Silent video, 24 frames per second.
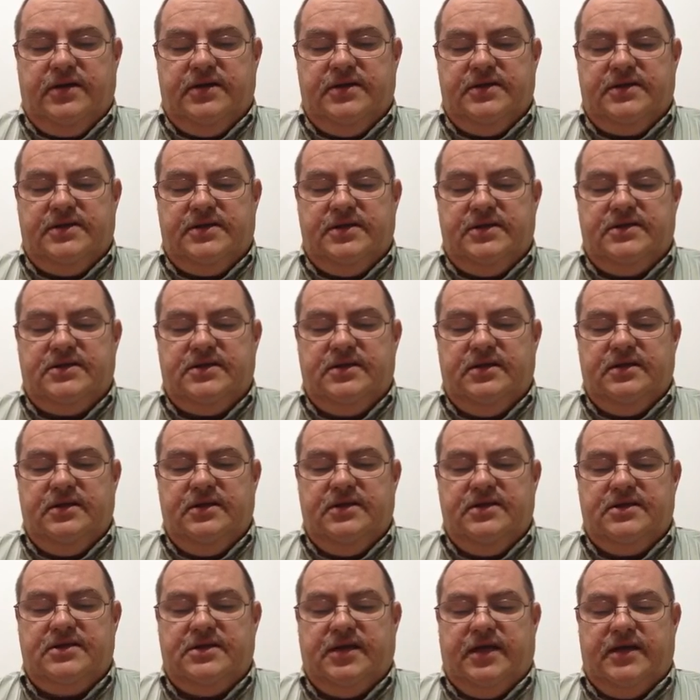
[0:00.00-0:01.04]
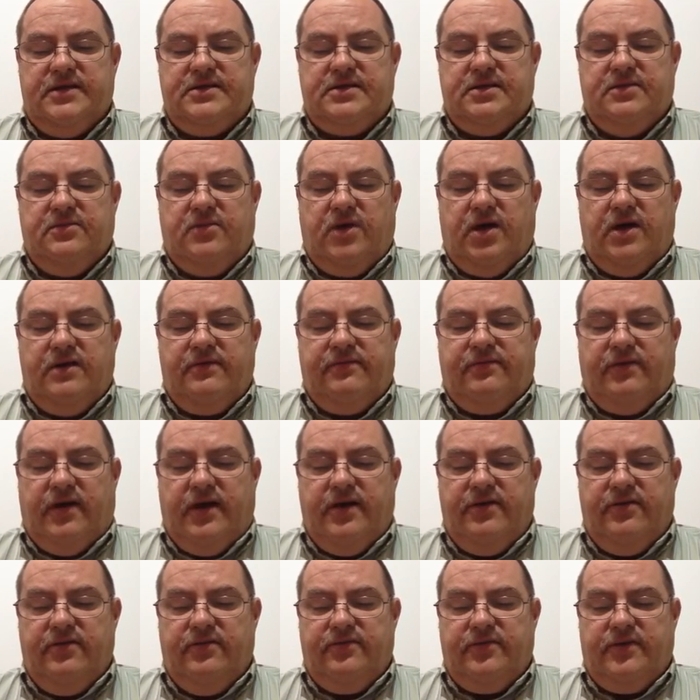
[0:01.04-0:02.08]
to consistently assess and
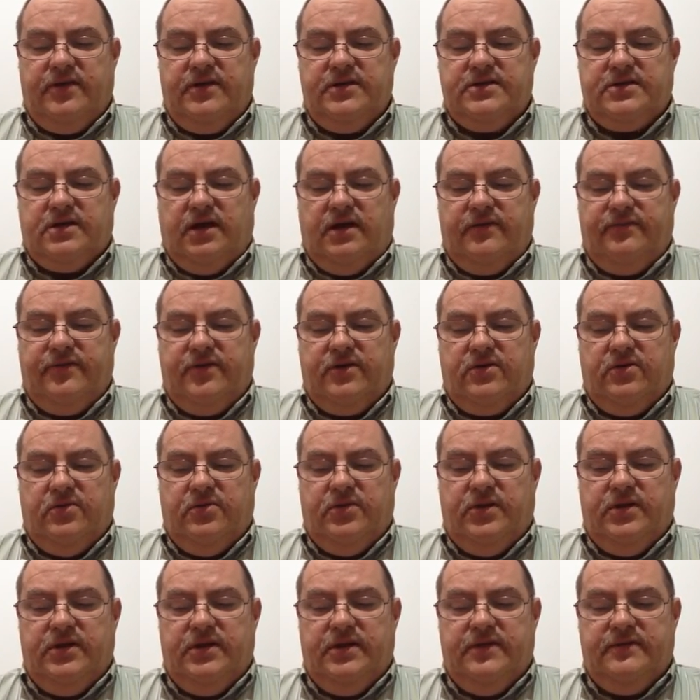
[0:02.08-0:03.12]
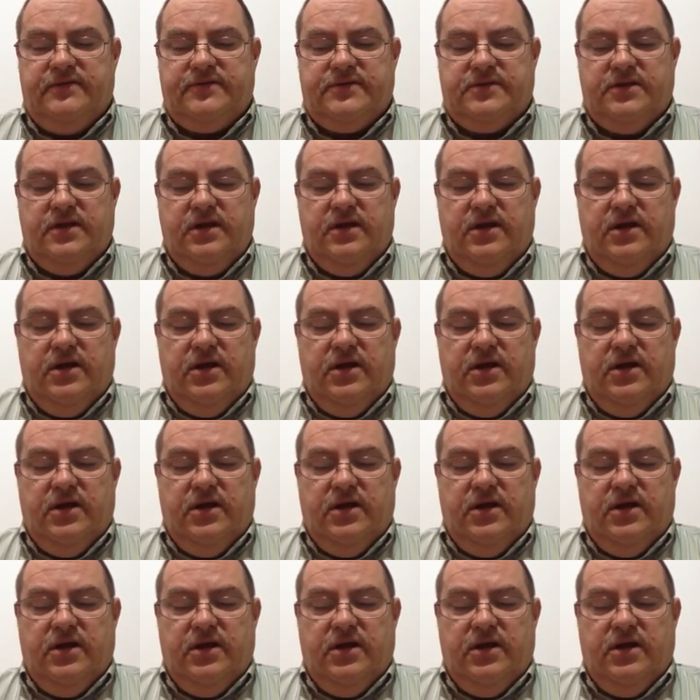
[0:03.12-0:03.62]
modify their philosophical beliefs